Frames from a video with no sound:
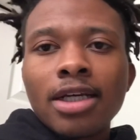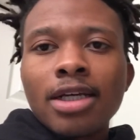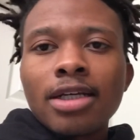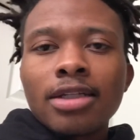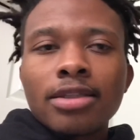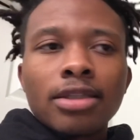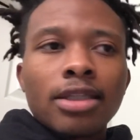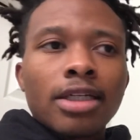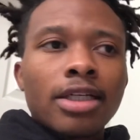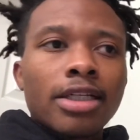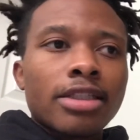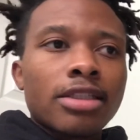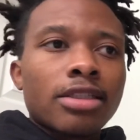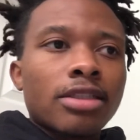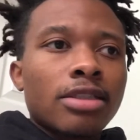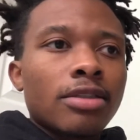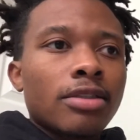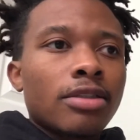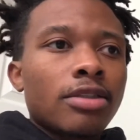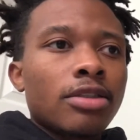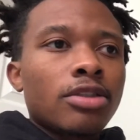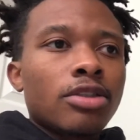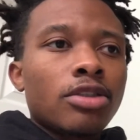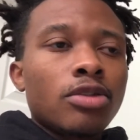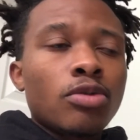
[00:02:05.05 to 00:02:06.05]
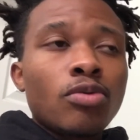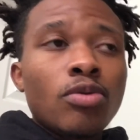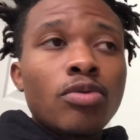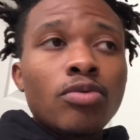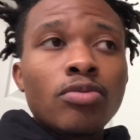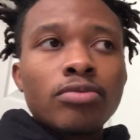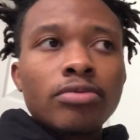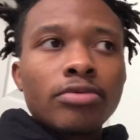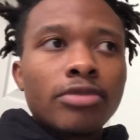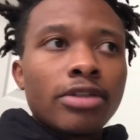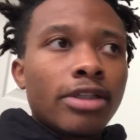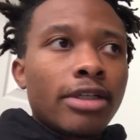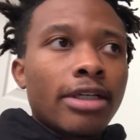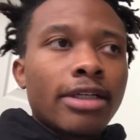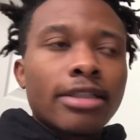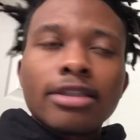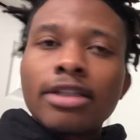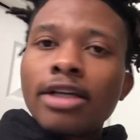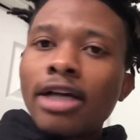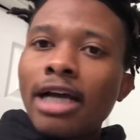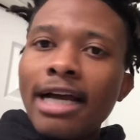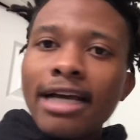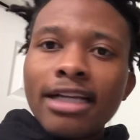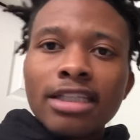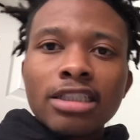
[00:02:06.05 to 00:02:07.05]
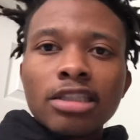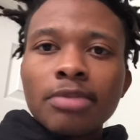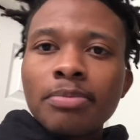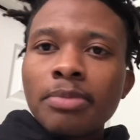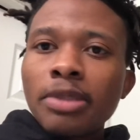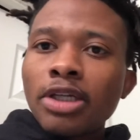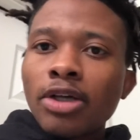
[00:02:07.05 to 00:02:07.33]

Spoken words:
Like, there has to be